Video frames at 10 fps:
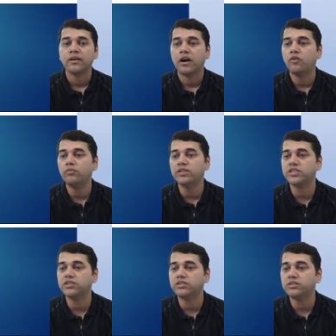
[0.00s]
how much
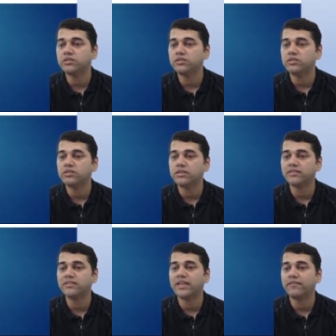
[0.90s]
does
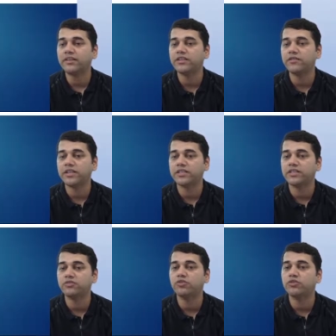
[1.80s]
the diversification
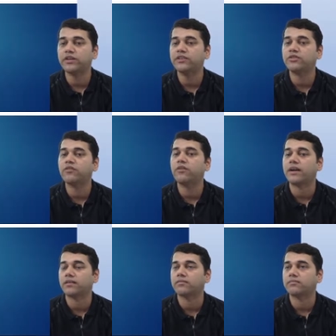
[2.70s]
is going to reduce the VAR?
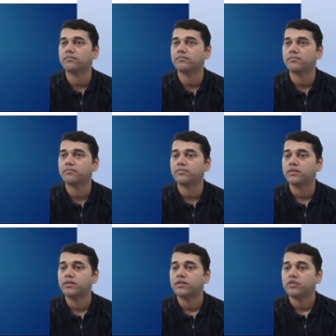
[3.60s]

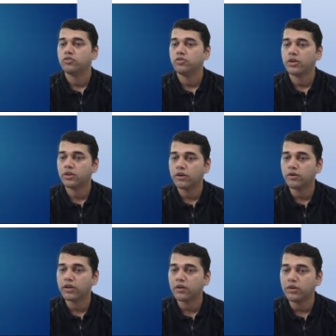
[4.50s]
So you are required to
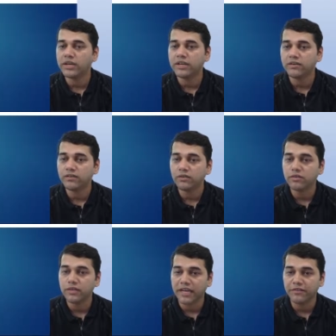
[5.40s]
calculate
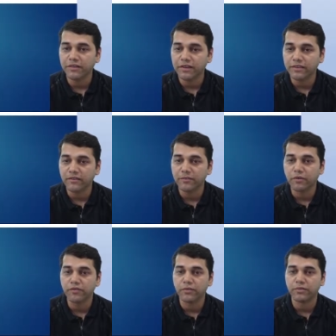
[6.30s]
ninety five seven
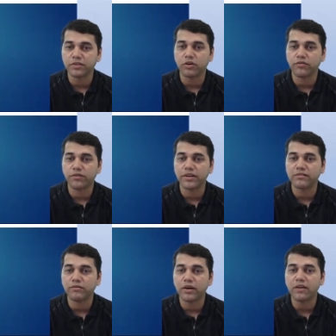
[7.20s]
point five percent confidence
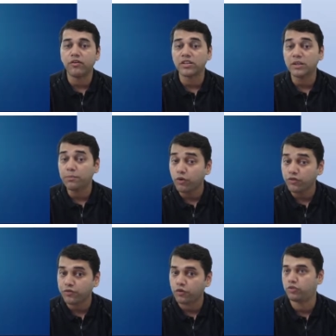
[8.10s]
VAR for the
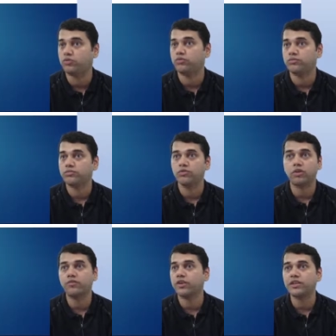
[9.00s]
portfolio,
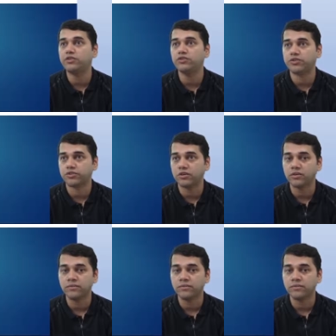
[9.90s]
not for individual stock.